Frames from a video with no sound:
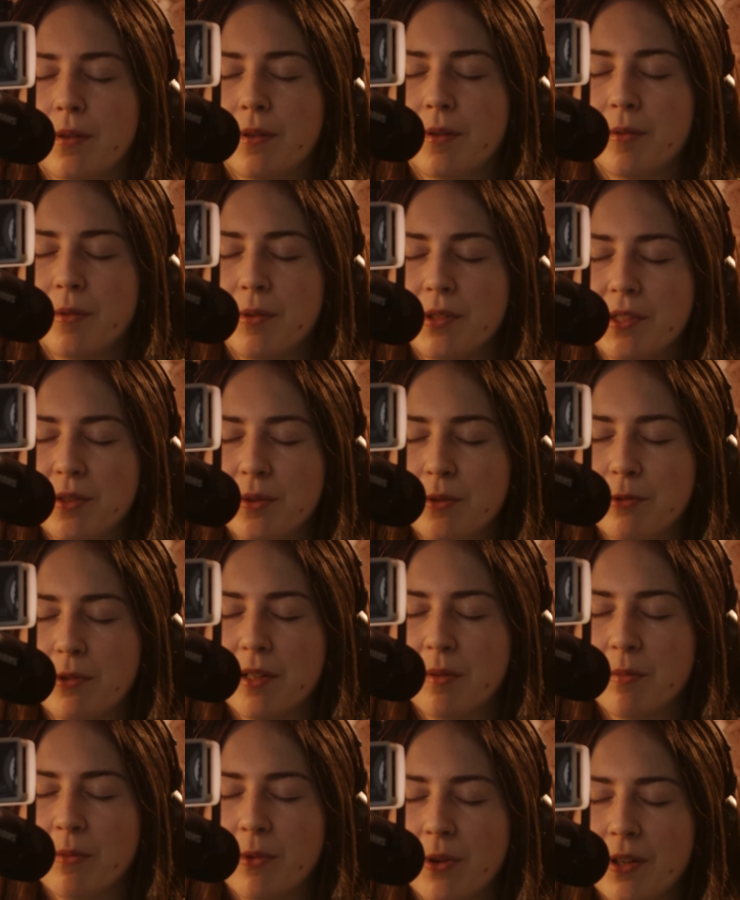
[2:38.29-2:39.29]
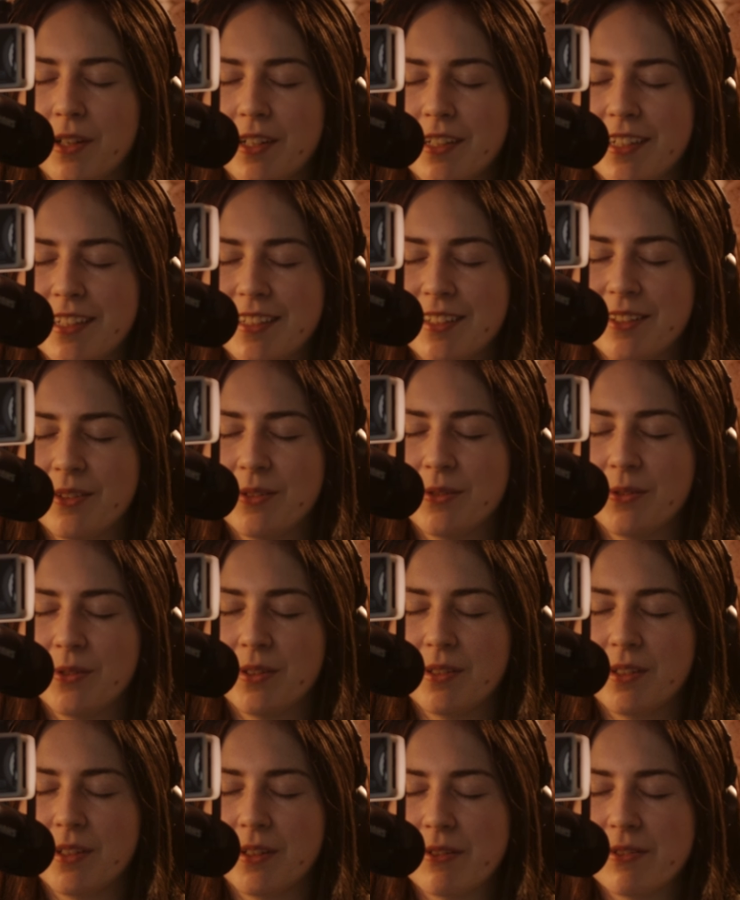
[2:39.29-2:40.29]
We'll do one more, in through the
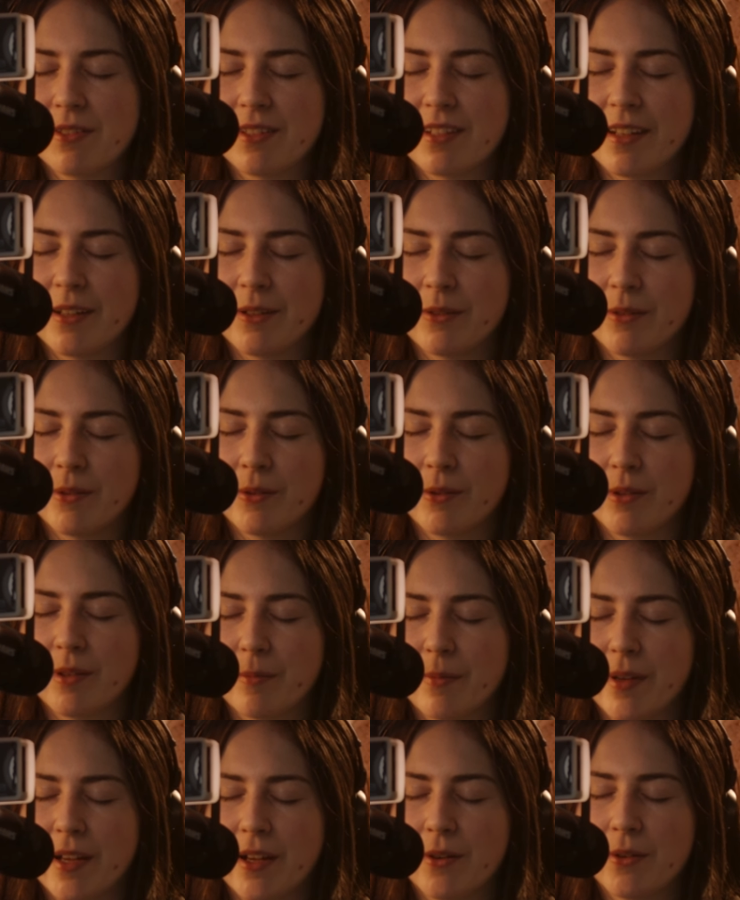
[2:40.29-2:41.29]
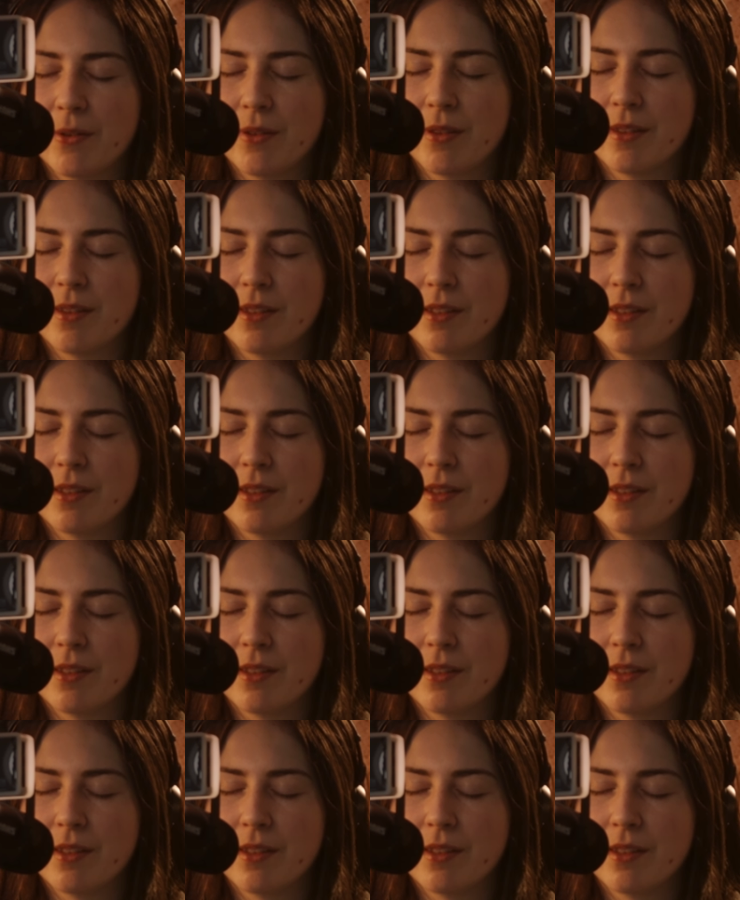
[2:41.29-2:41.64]
nose and out through the mouth.